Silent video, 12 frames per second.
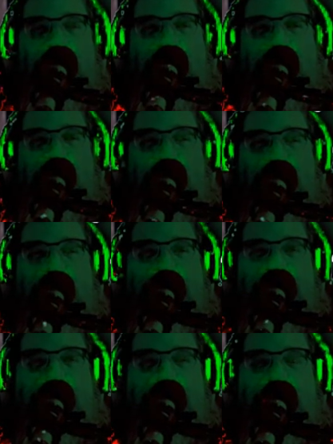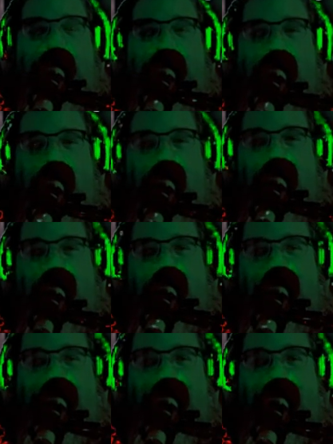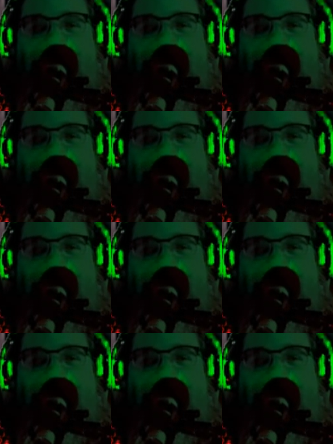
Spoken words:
Oh, that's. Oh, I want.